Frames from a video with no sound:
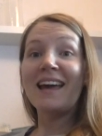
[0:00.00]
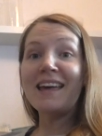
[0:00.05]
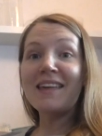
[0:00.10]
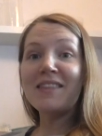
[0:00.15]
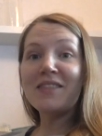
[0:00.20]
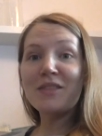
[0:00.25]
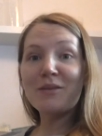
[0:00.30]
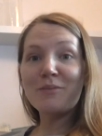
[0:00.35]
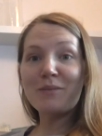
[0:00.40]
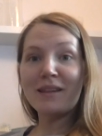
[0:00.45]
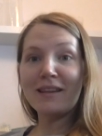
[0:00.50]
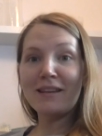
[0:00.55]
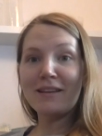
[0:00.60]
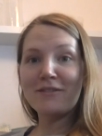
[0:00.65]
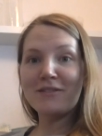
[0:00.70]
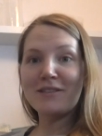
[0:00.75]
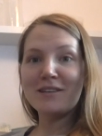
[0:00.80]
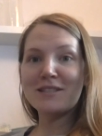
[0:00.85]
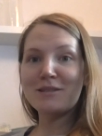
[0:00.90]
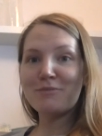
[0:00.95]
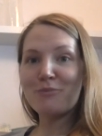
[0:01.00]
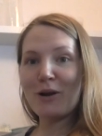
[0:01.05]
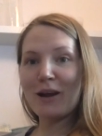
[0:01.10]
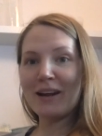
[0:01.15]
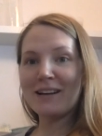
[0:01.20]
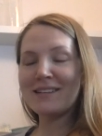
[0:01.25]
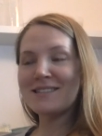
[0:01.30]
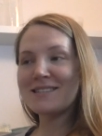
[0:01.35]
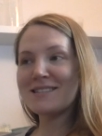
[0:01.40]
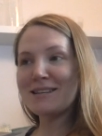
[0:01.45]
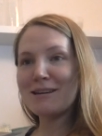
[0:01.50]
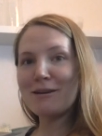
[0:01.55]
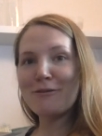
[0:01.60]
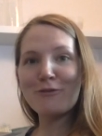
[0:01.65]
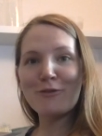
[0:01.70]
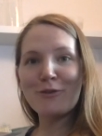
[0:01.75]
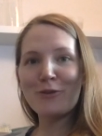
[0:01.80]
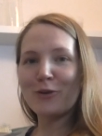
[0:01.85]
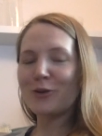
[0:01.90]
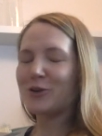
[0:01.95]
in the middle of this pregnancy.
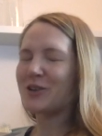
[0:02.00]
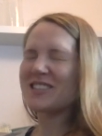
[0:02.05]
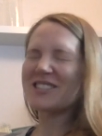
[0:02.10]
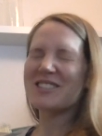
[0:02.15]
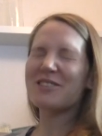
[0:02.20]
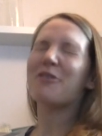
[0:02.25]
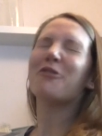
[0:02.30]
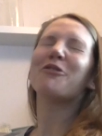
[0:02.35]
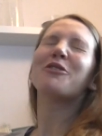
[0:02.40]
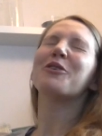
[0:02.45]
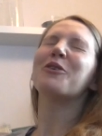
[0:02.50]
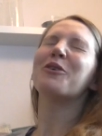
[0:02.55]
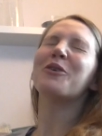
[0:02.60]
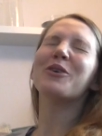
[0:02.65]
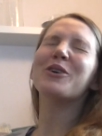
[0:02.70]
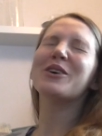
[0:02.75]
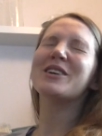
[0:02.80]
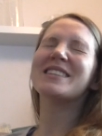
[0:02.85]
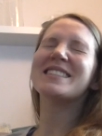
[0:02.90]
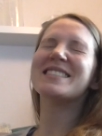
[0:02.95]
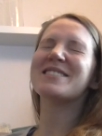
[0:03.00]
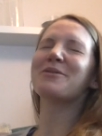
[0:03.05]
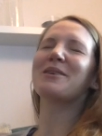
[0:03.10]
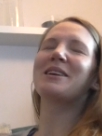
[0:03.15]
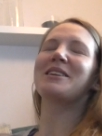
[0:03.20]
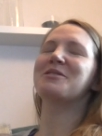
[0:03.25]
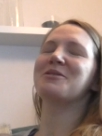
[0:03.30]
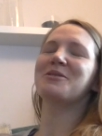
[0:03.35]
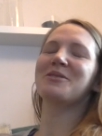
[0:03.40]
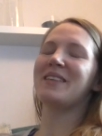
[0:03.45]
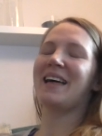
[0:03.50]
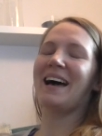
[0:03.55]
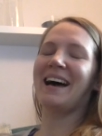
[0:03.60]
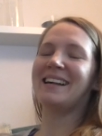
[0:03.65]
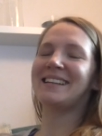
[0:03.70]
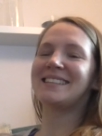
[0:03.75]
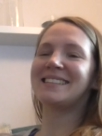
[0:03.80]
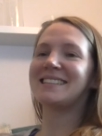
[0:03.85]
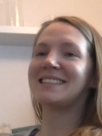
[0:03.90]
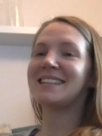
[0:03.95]
Of course, of course, we do
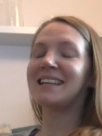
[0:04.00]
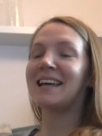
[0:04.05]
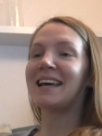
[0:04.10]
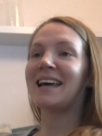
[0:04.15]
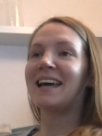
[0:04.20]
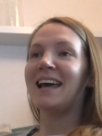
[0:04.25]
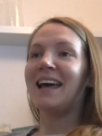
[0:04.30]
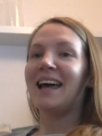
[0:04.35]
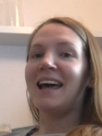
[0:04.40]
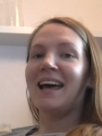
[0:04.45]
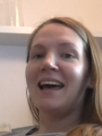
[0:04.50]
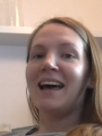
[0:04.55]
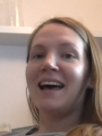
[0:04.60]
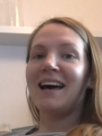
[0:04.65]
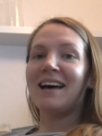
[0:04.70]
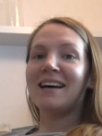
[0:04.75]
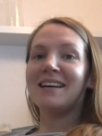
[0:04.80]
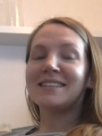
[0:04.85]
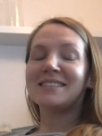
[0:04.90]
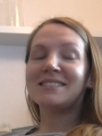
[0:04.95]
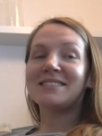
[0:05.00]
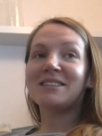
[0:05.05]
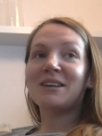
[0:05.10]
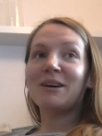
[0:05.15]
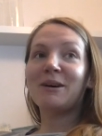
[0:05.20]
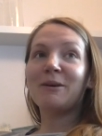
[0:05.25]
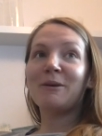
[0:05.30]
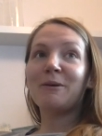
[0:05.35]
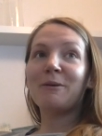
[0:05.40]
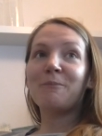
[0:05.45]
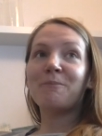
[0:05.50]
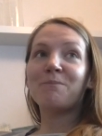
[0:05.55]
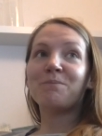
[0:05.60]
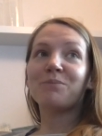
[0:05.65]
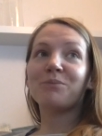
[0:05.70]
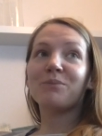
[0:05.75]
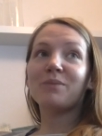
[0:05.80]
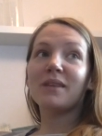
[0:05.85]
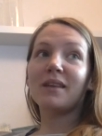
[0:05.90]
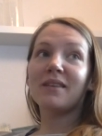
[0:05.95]
that. Uh, so
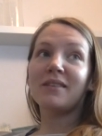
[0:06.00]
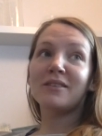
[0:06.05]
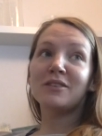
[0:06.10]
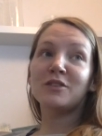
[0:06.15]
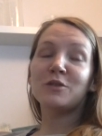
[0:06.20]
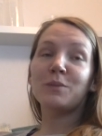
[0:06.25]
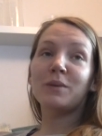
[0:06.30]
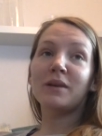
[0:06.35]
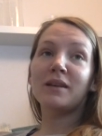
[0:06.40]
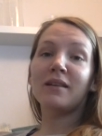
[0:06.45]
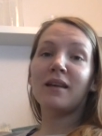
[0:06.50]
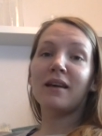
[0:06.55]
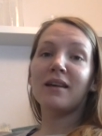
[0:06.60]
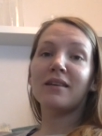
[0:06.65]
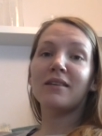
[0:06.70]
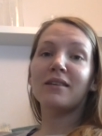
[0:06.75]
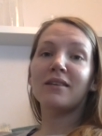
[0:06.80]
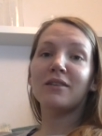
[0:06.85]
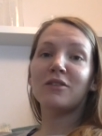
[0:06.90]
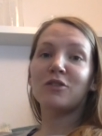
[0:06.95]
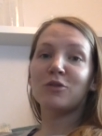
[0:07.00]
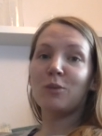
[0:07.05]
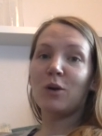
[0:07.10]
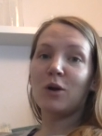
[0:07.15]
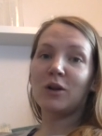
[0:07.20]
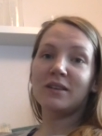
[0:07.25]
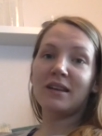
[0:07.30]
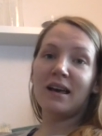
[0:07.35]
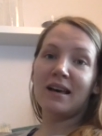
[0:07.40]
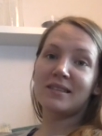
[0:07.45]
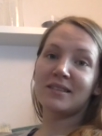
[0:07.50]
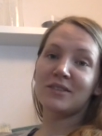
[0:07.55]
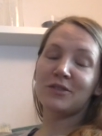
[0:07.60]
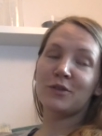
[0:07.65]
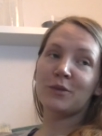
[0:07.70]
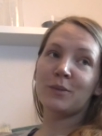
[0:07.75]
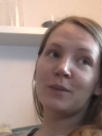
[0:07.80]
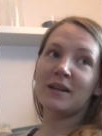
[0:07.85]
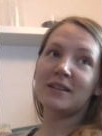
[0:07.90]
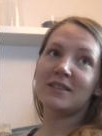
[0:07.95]
there's been like small
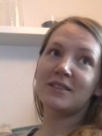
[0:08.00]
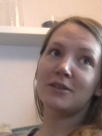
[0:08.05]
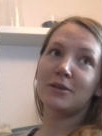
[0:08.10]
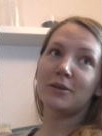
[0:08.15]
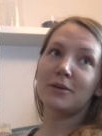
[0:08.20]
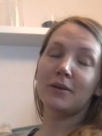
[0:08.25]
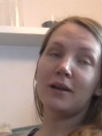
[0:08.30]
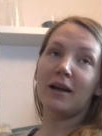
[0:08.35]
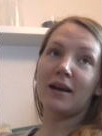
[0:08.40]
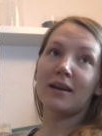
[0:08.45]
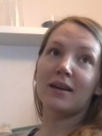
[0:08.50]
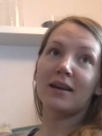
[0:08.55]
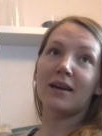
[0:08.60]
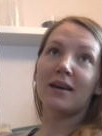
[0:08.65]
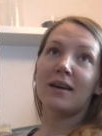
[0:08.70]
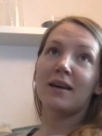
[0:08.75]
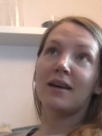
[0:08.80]
tasks for me to do, like